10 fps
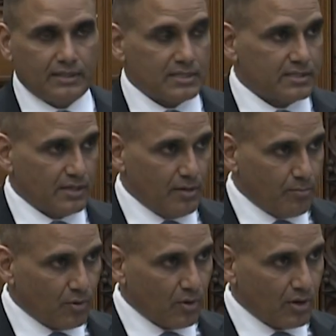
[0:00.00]
This is an
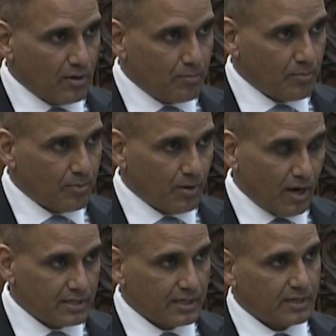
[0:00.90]
important
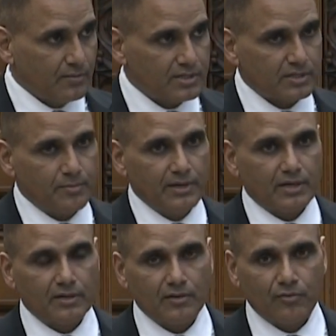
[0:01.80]
project, Mr.
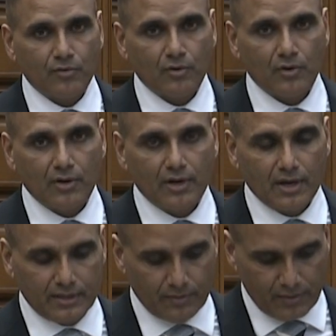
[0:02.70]
Speaker, for
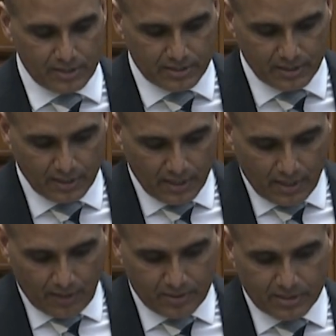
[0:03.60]
the region.
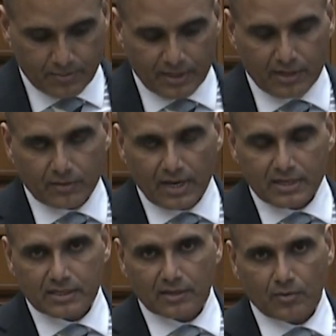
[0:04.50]
Mr. Speaker, to
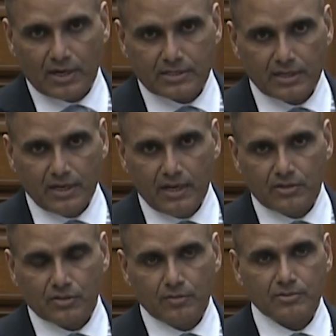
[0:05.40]
answer the question, in
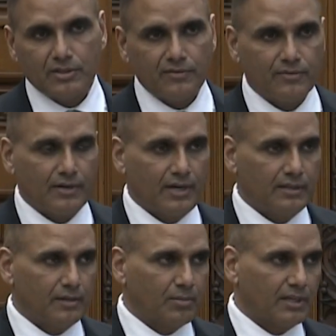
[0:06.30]
terms of
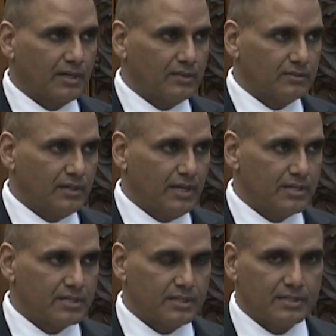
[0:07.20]
the political
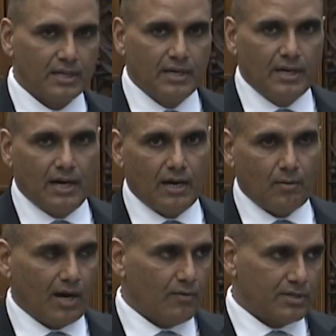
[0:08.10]
donations,
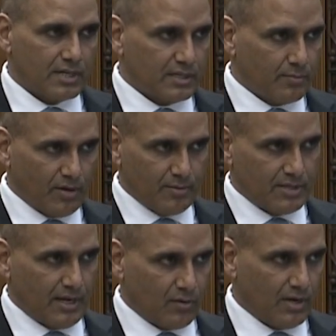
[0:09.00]
I reject the premise
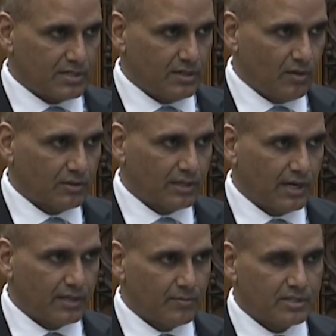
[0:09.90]
of that question
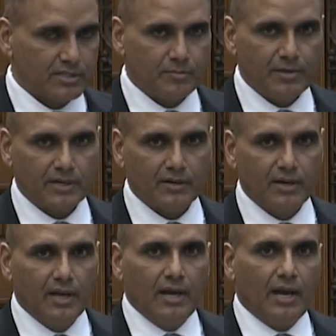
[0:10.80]
altogether, Mr. Speaker.
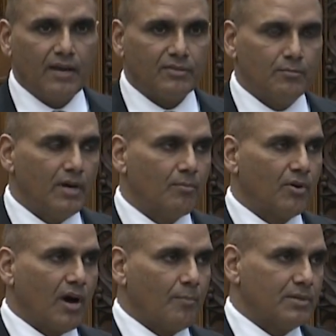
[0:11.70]
If the
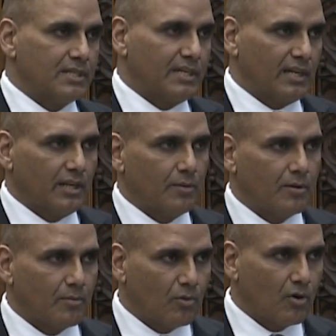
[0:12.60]
member opposite did a little
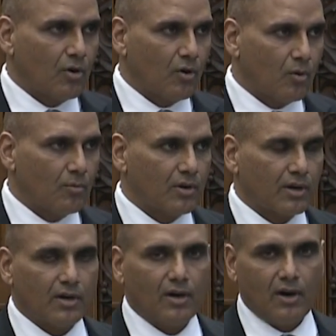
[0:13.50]
bit more homework
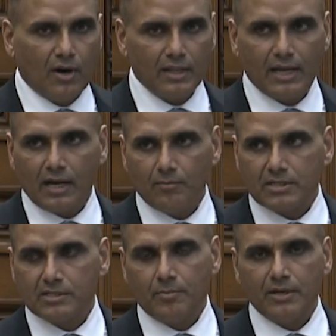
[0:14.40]
on that,
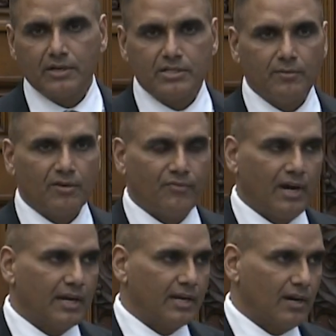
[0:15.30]
Mr. Speaker, she would
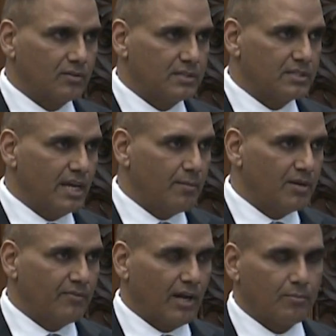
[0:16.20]
find out the same
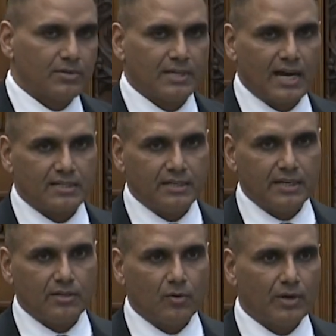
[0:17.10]
developers actually
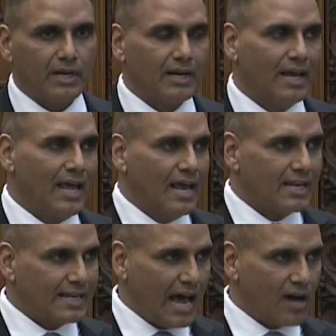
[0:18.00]
donated
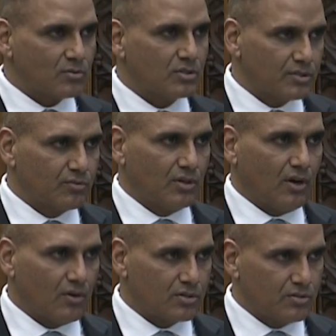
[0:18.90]
thousands of
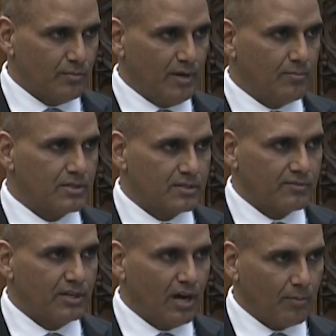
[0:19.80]
dollars to the members of
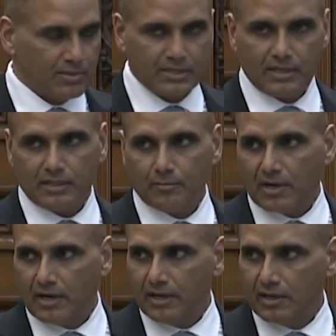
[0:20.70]
the opposite in the
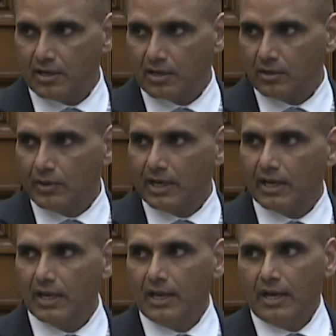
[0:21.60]
party, including